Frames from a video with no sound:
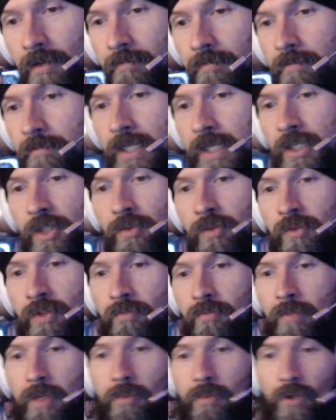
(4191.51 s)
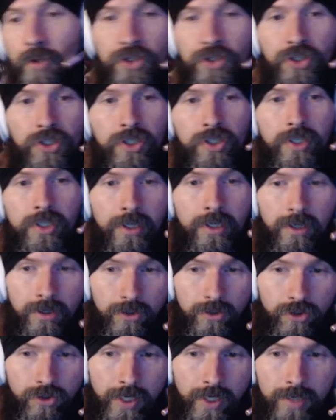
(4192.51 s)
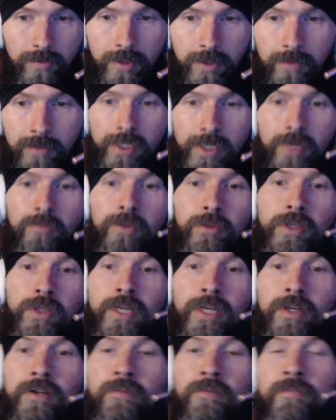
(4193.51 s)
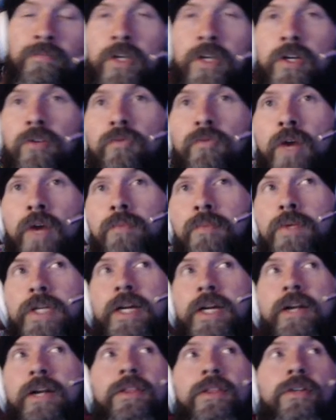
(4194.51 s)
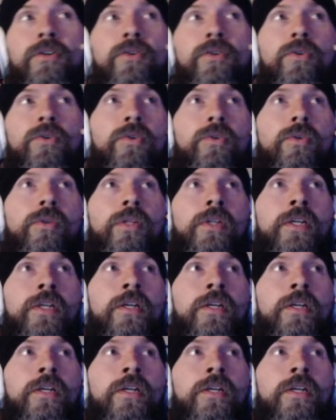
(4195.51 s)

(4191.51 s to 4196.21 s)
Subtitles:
because people are still trying to be manipulated, right? We got the whole